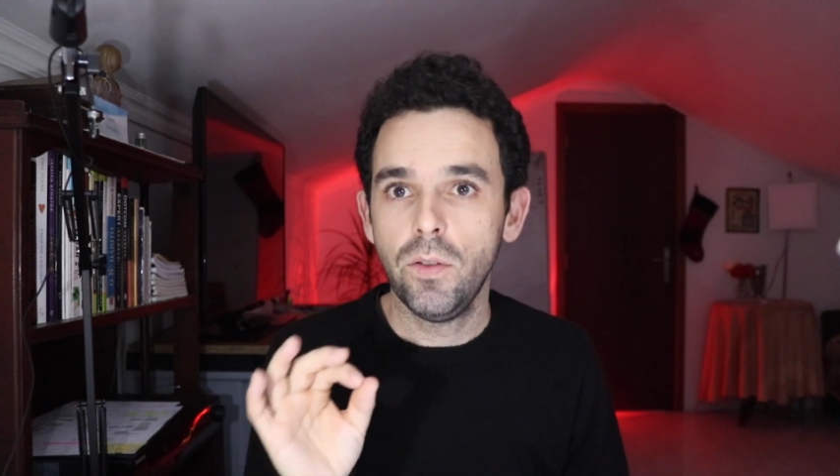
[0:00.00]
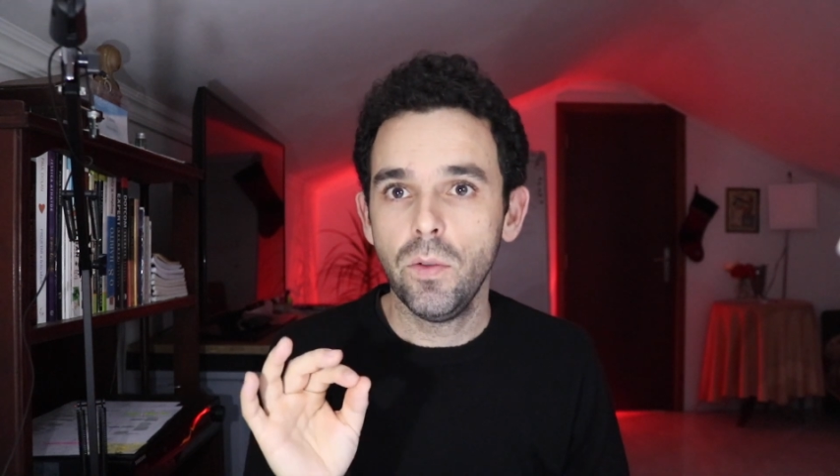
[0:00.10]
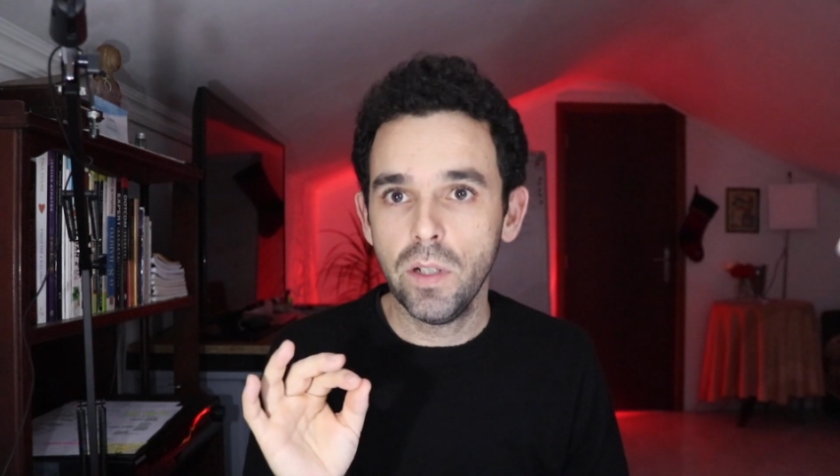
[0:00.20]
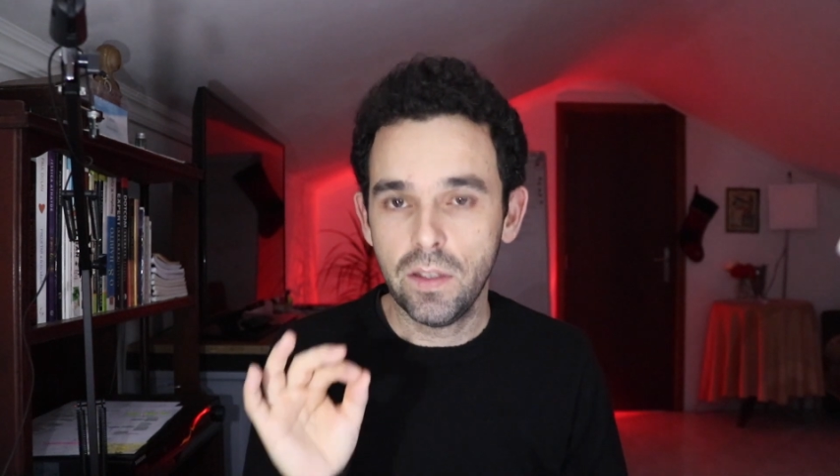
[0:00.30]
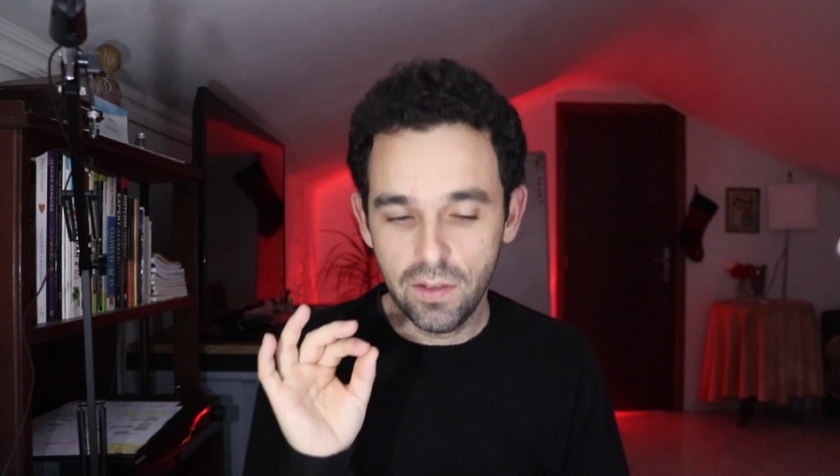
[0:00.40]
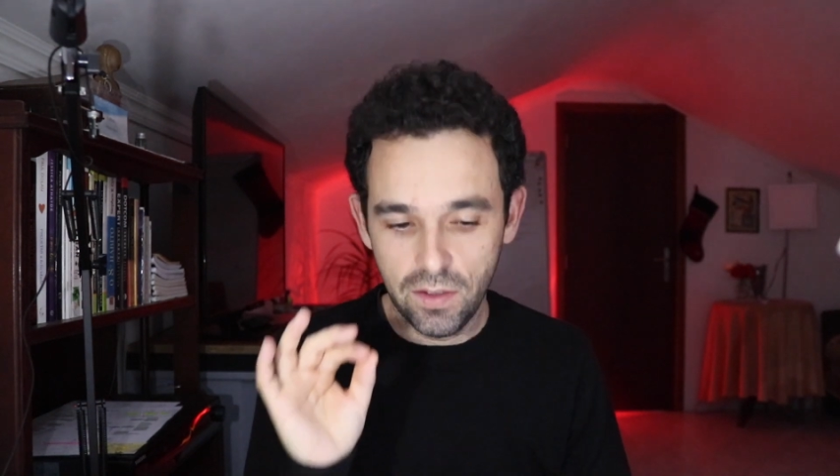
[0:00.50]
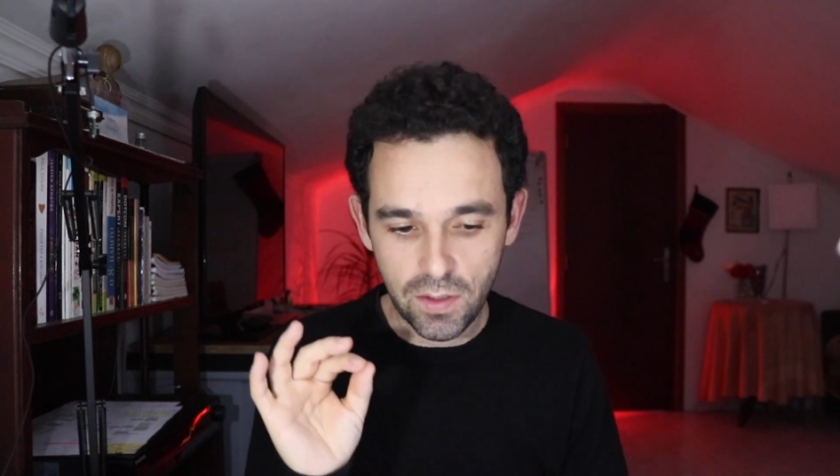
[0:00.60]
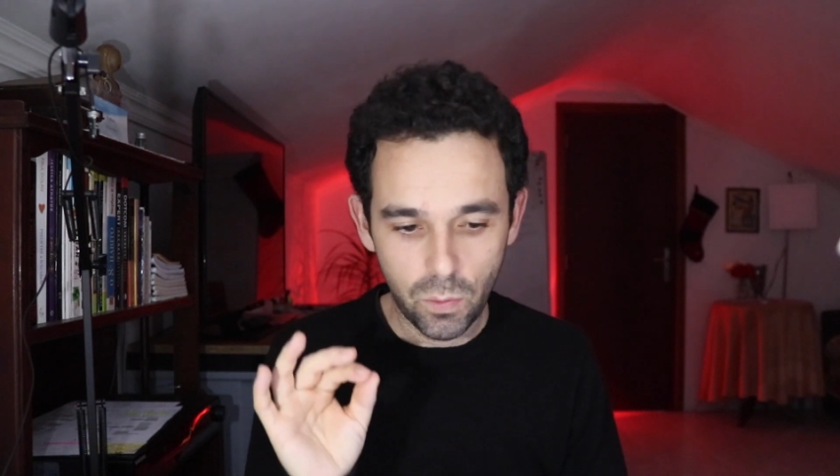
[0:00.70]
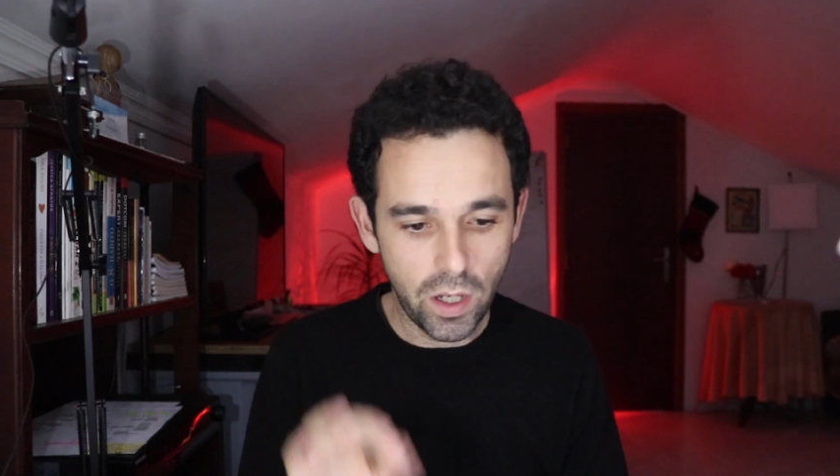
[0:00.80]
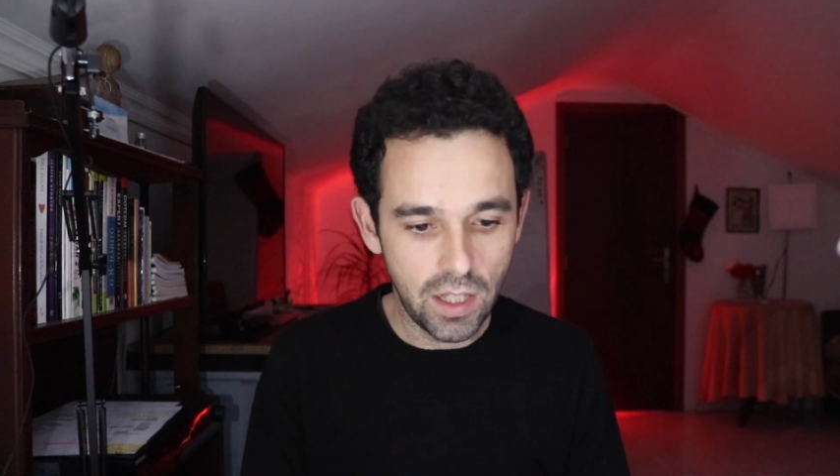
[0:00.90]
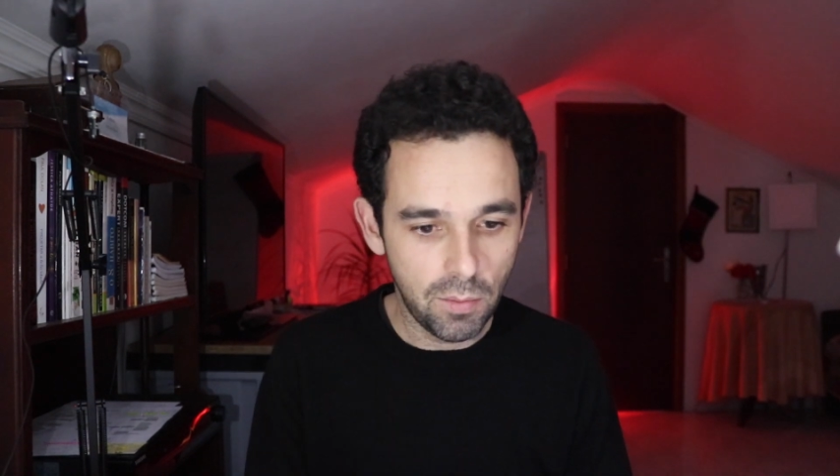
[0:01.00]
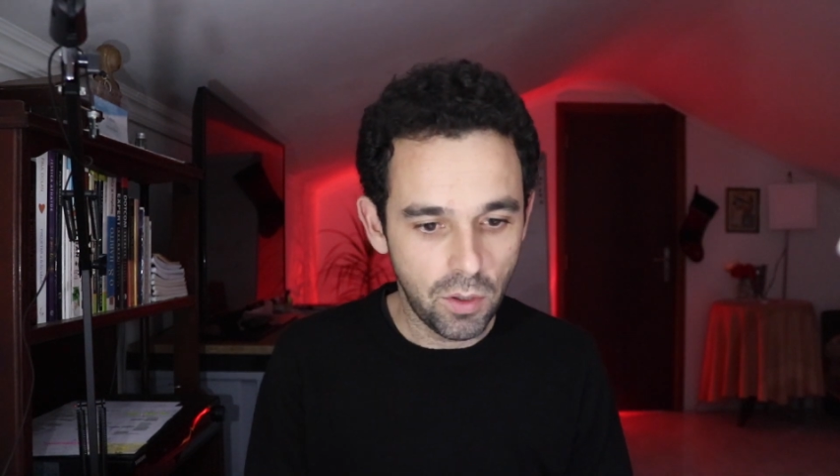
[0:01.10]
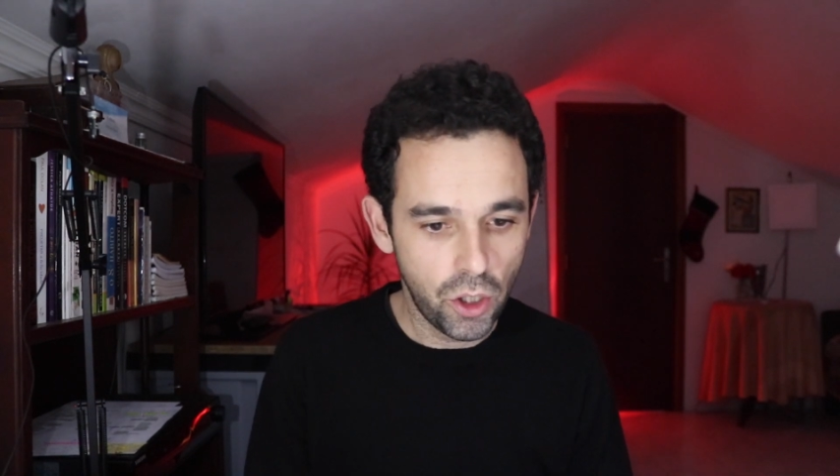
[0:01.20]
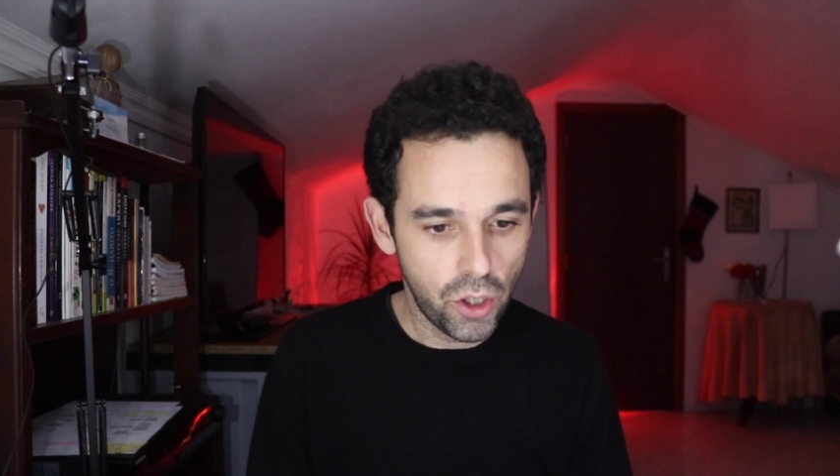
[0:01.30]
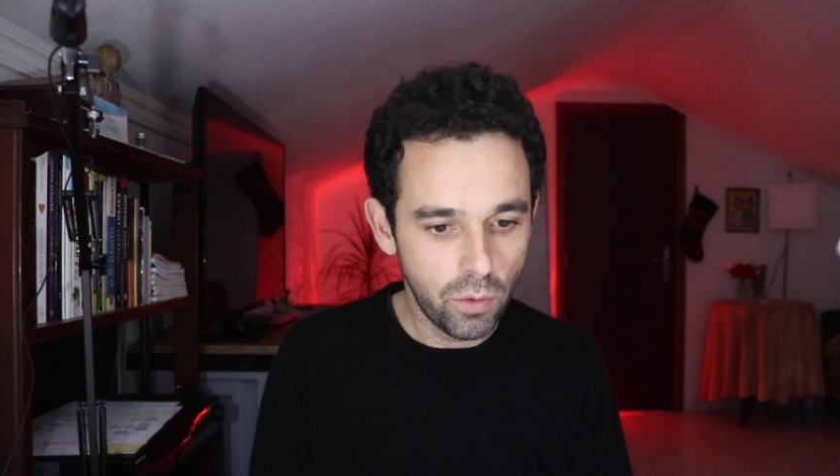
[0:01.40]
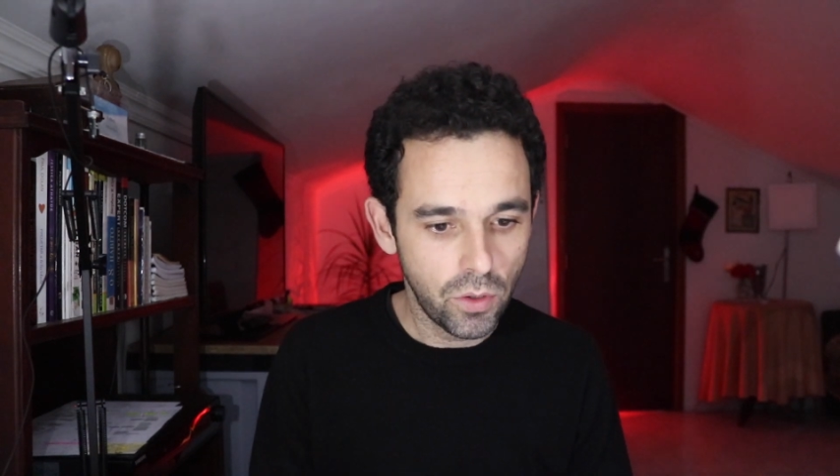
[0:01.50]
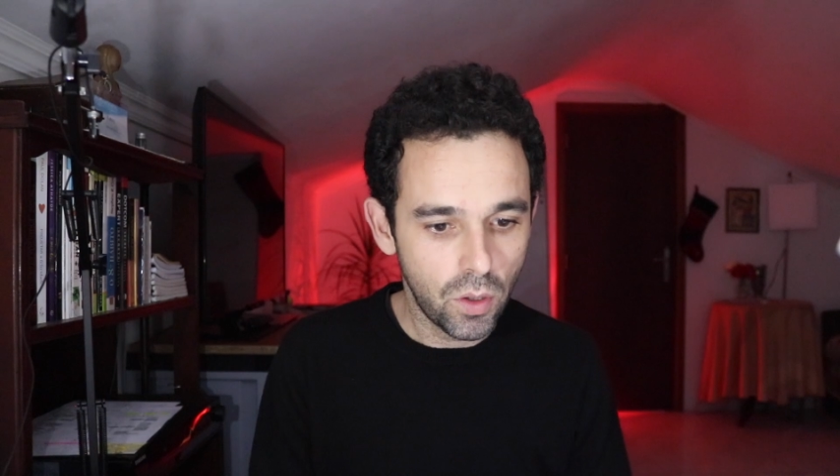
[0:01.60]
do it this way that I'm going to show you.